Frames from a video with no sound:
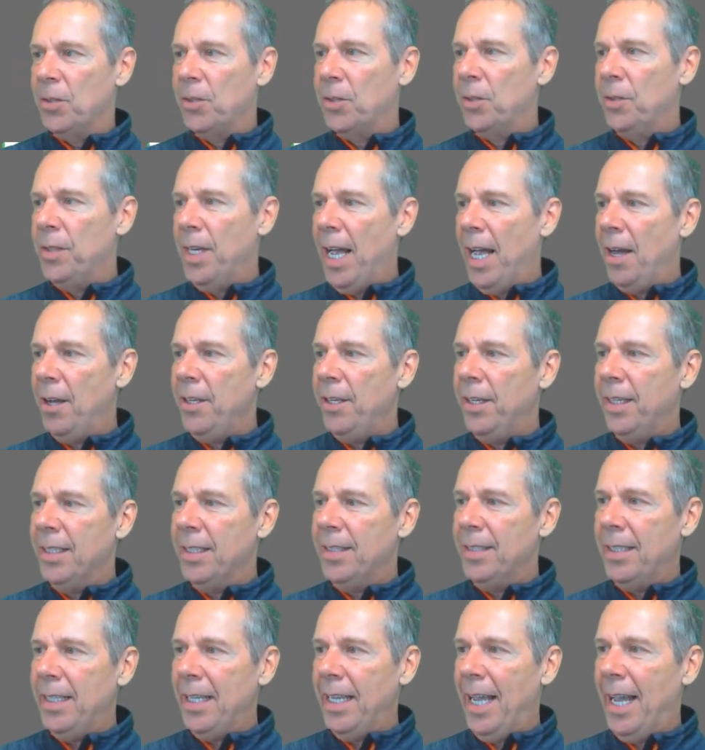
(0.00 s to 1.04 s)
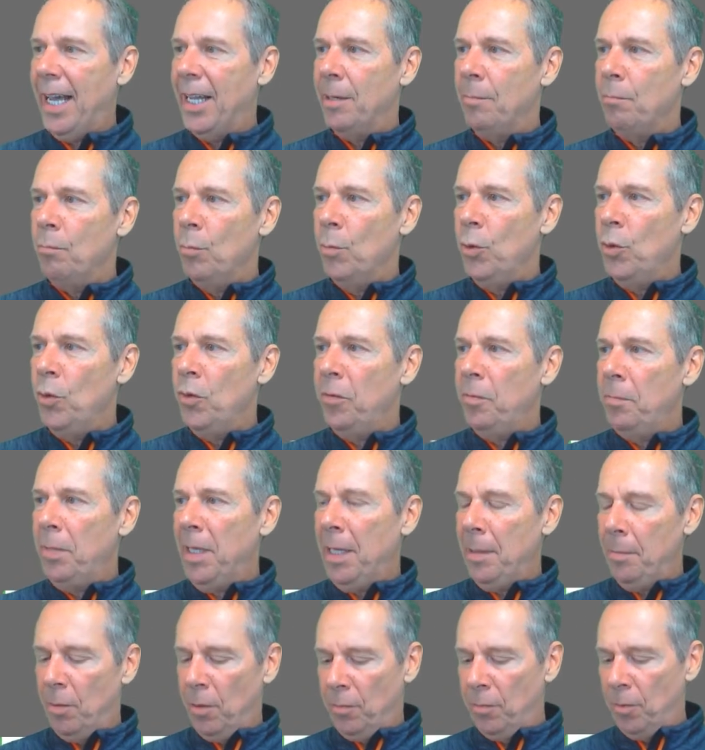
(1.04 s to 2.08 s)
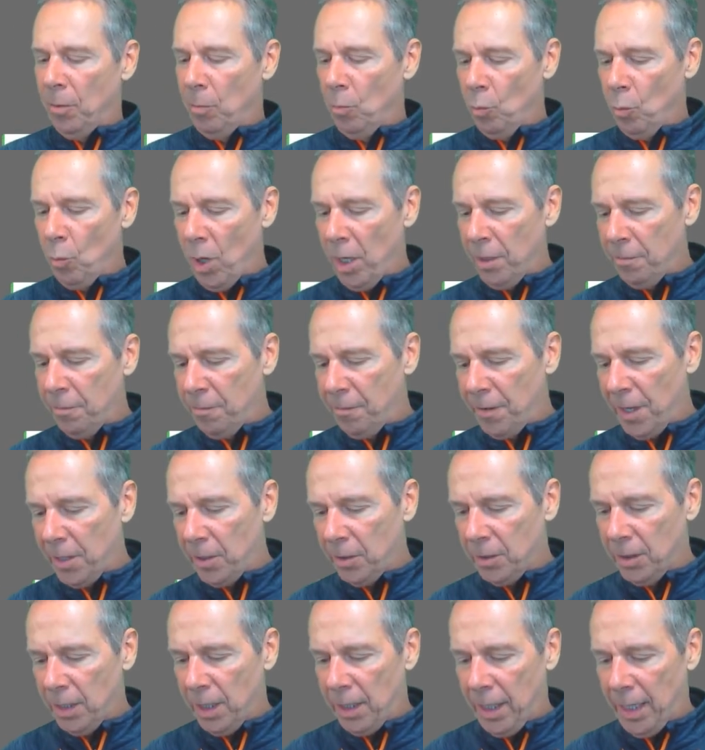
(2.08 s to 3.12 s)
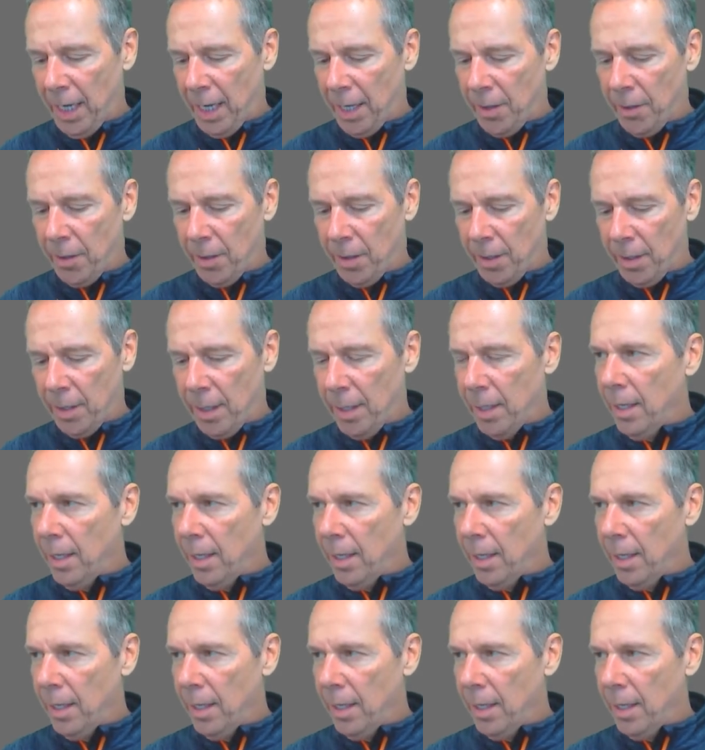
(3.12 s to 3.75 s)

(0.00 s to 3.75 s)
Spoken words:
So now you can see how to move people from one funnel to the other.